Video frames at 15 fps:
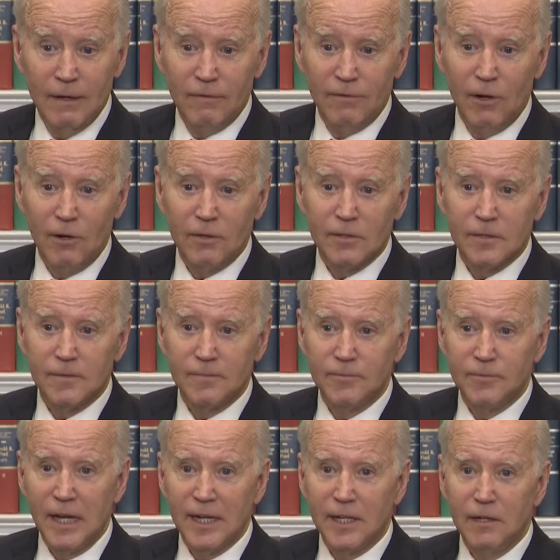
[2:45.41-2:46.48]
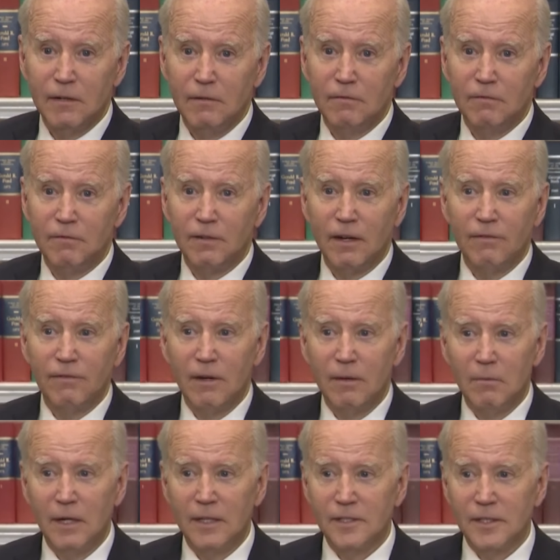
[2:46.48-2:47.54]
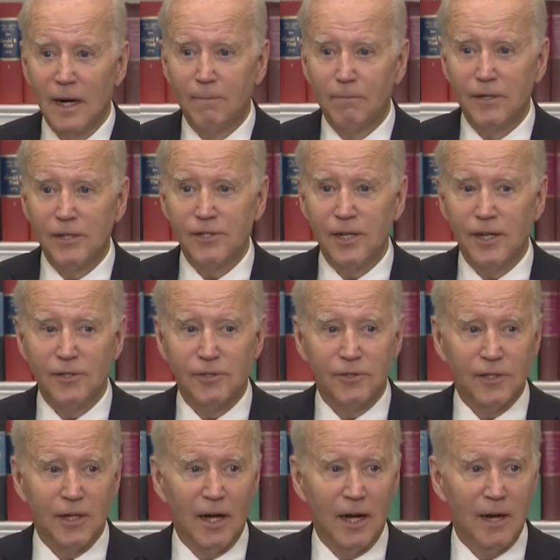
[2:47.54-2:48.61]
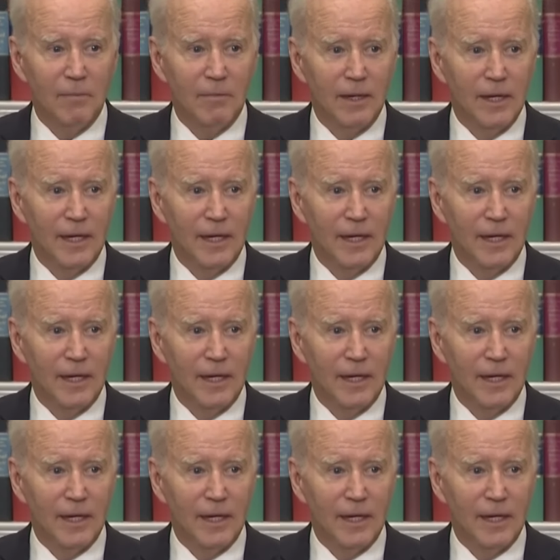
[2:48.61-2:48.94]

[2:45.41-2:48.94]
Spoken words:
Folks, thank you very, very much. I appreciate your time.